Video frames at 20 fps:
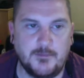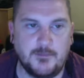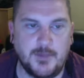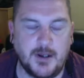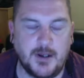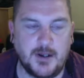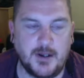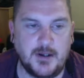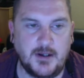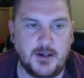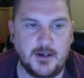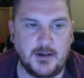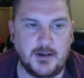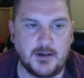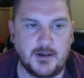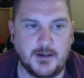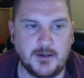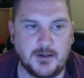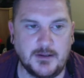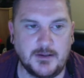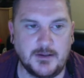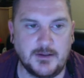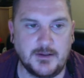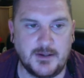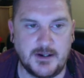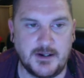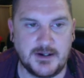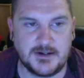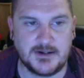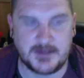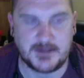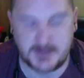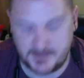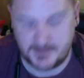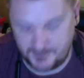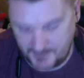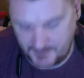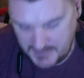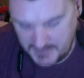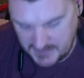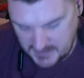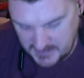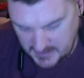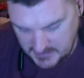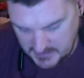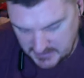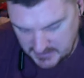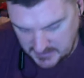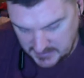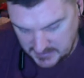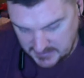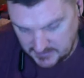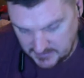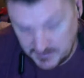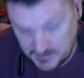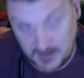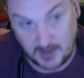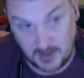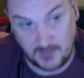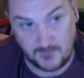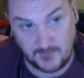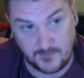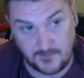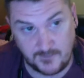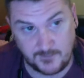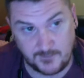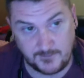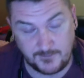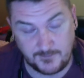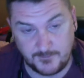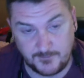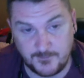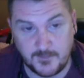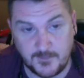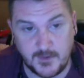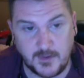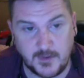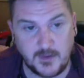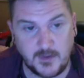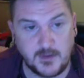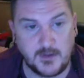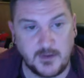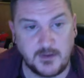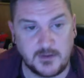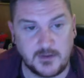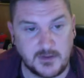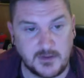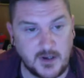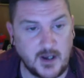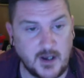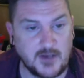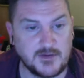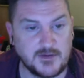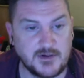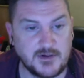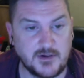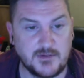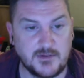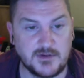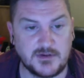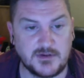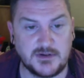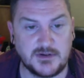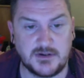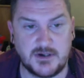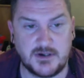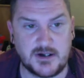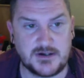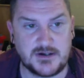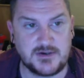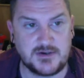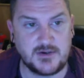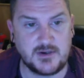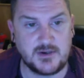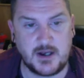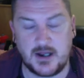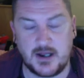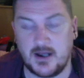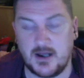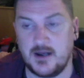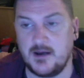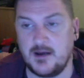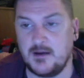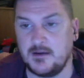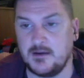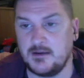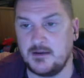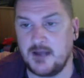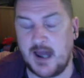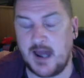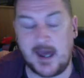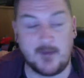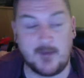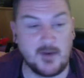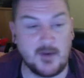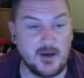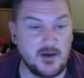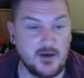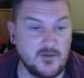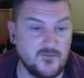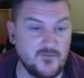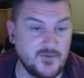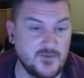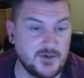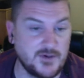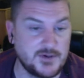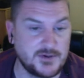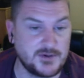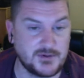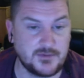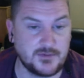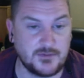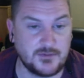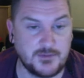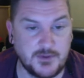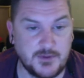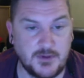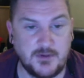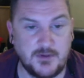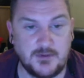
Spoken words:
But yeah, this going to take some time from get to. So that's not Hammer Virgil.